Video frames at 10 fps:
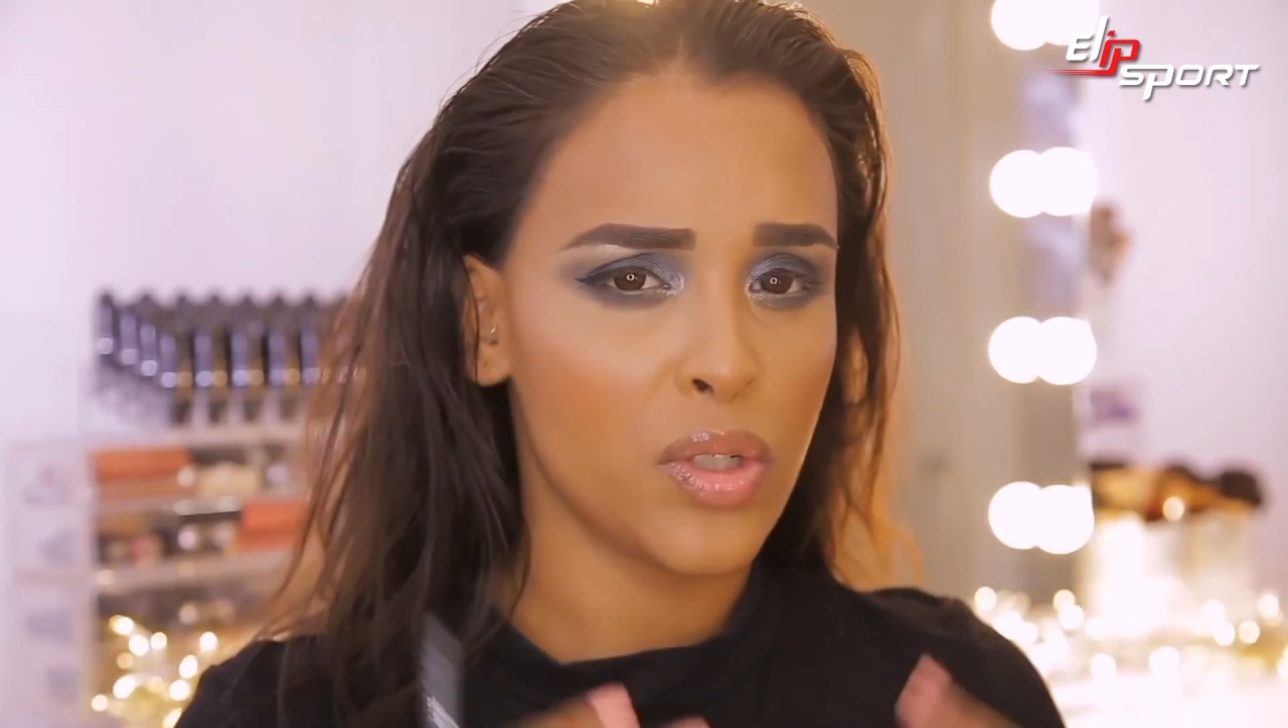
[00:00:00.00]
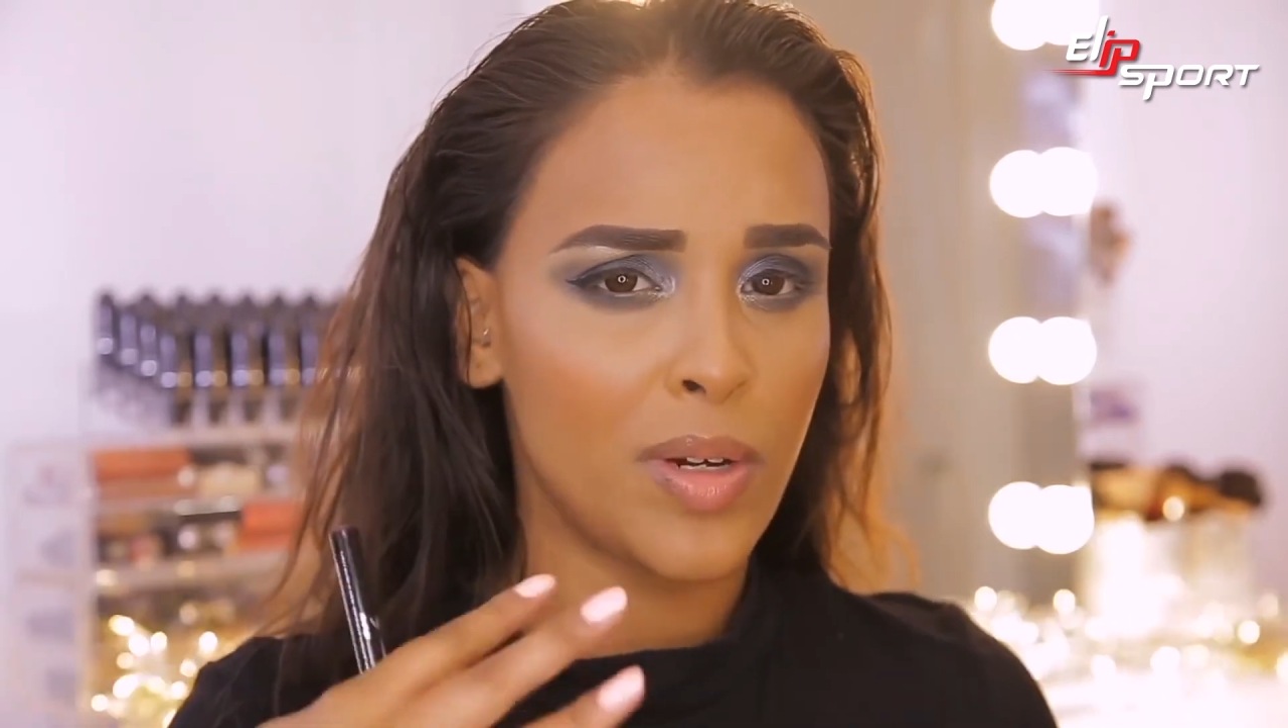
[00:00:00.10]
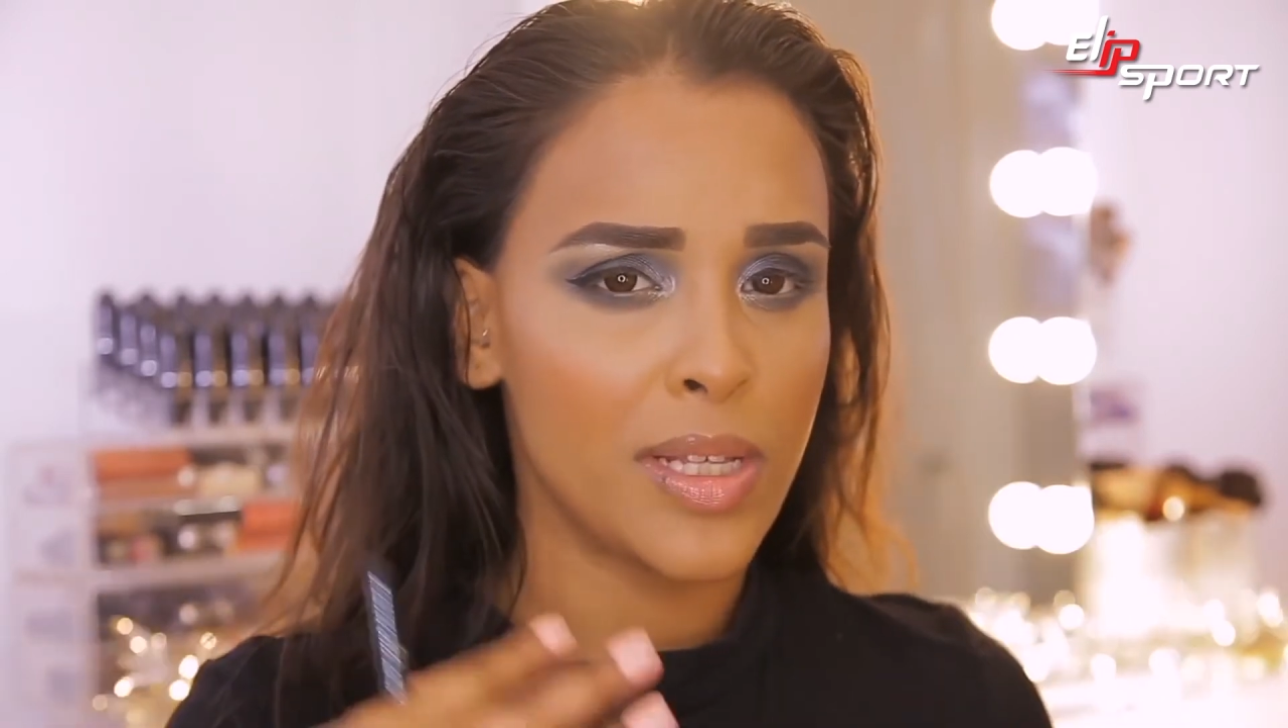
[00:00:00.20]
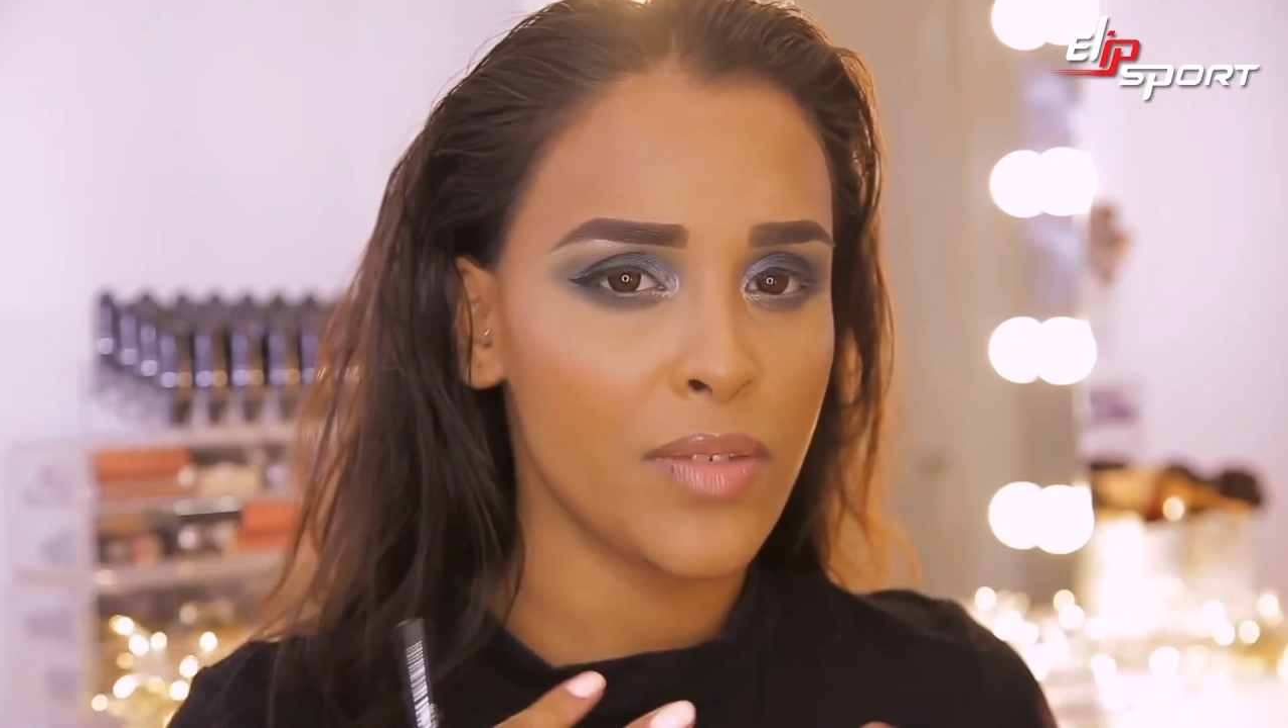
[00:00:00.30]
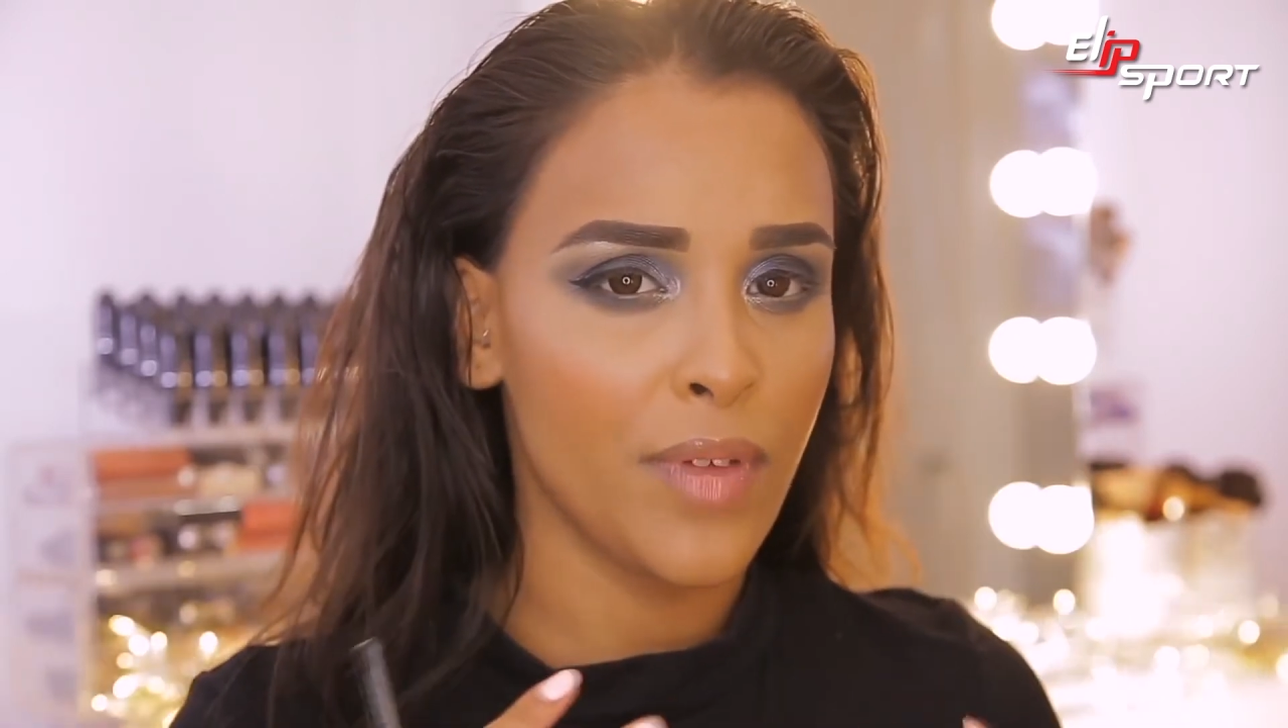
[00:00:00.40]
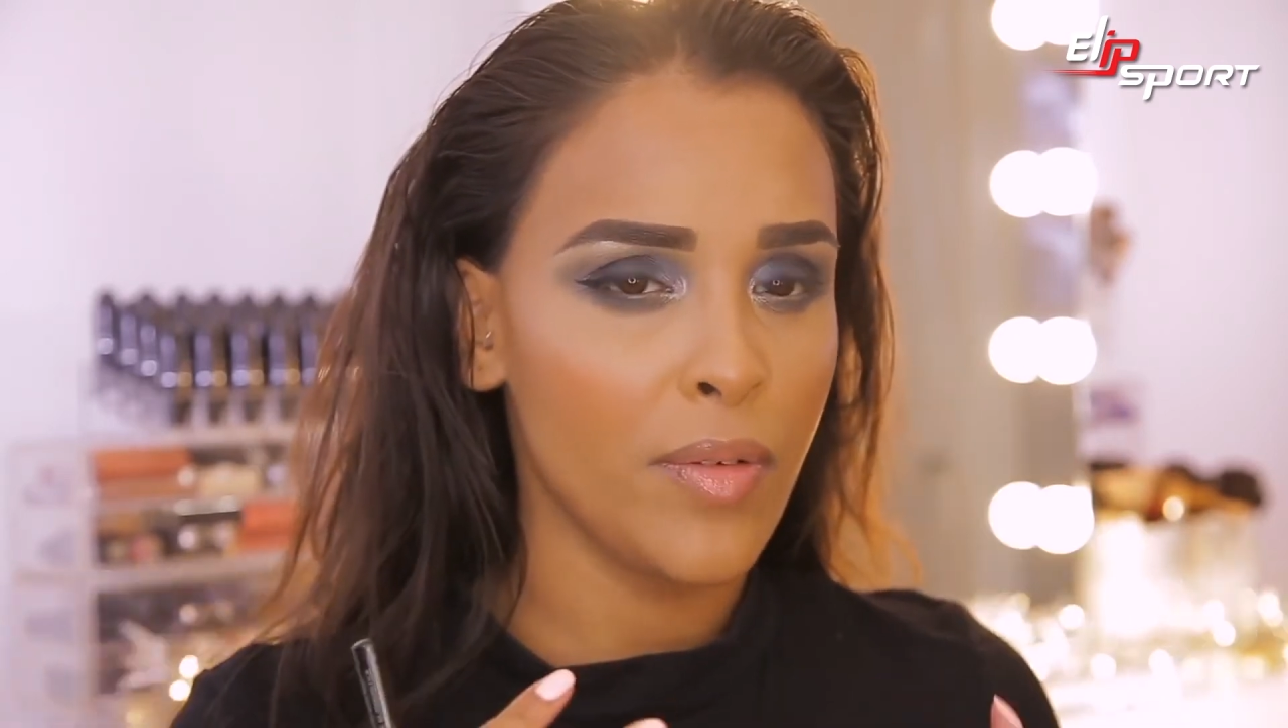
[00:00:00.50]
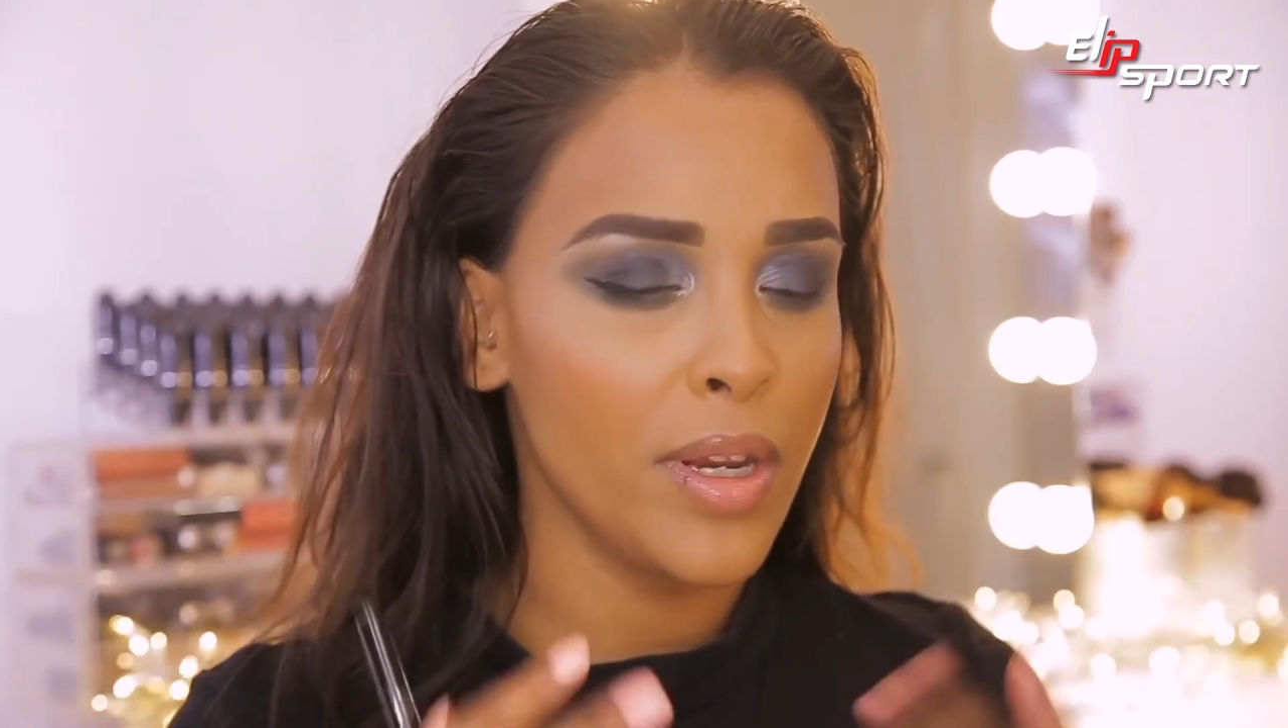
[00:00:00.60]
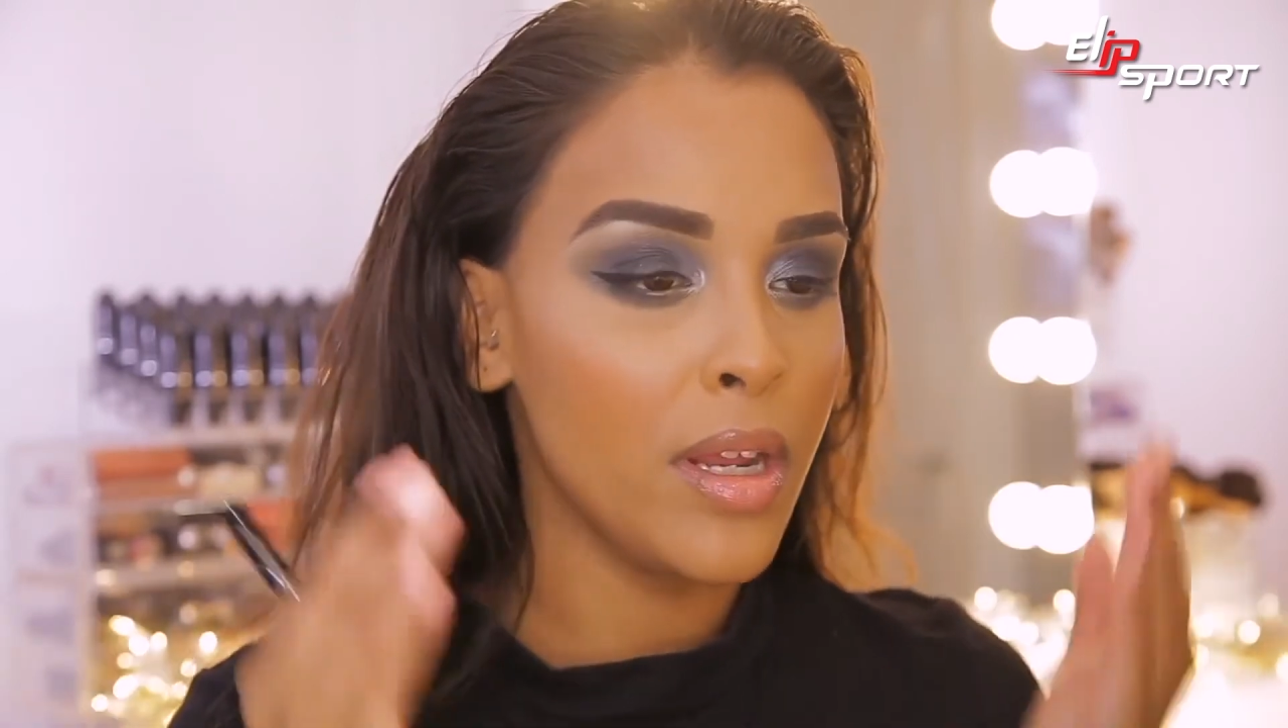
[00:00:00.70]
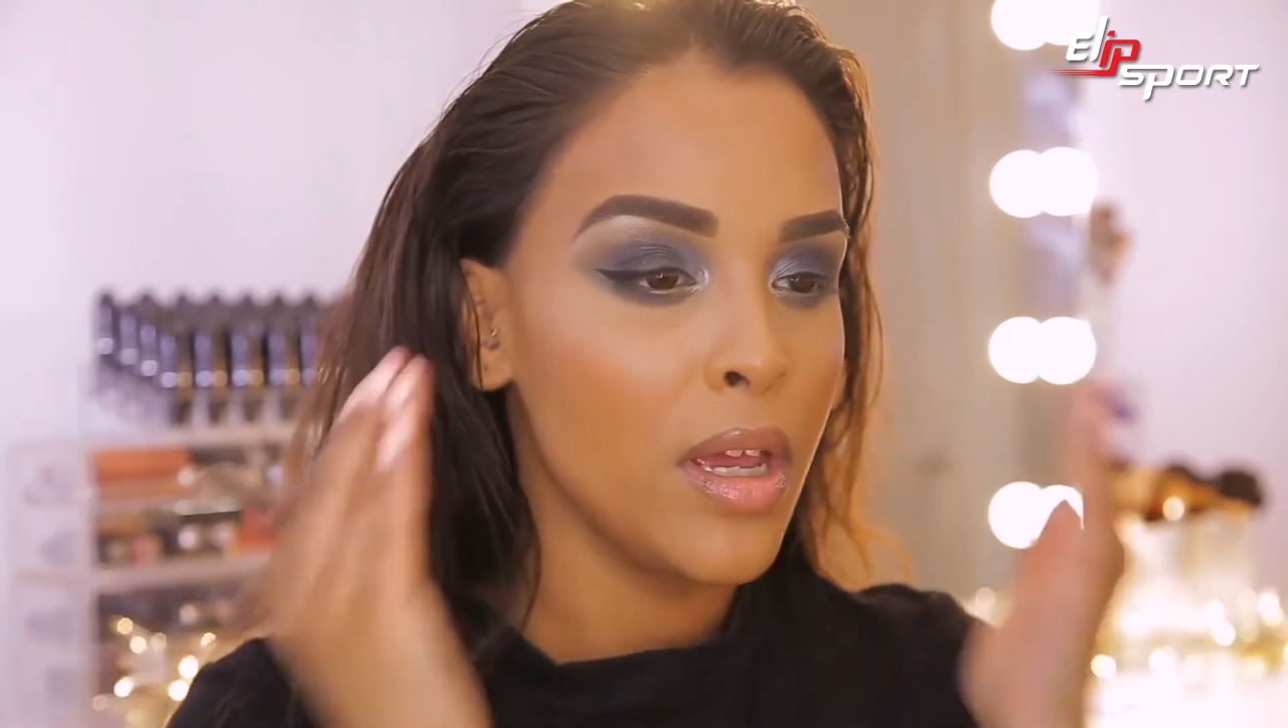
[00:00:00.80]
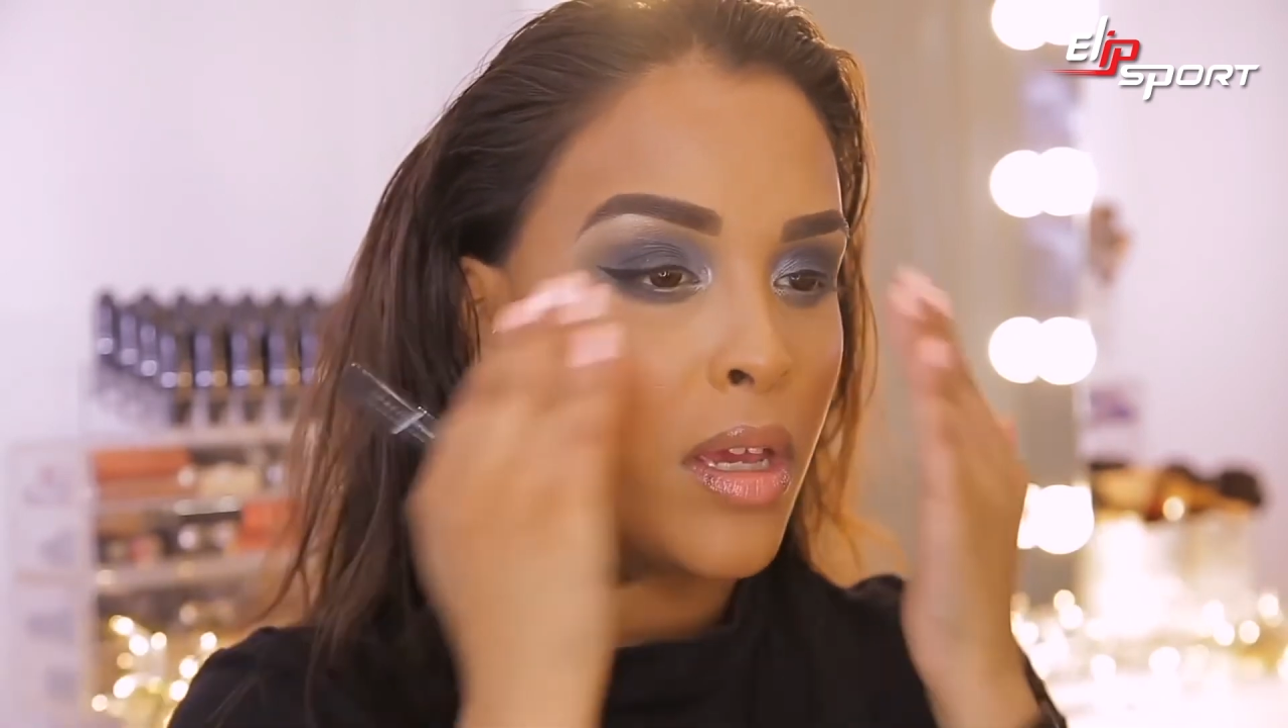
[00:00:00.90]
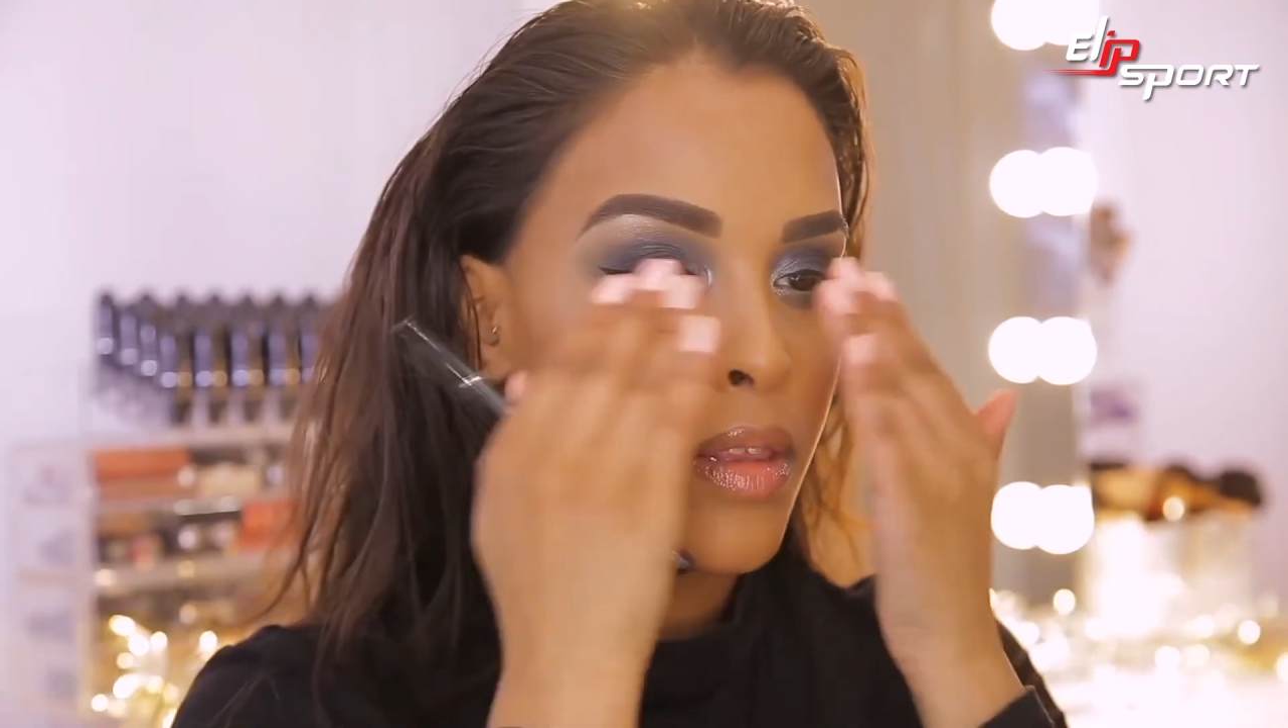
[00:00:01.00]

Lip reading: transferring.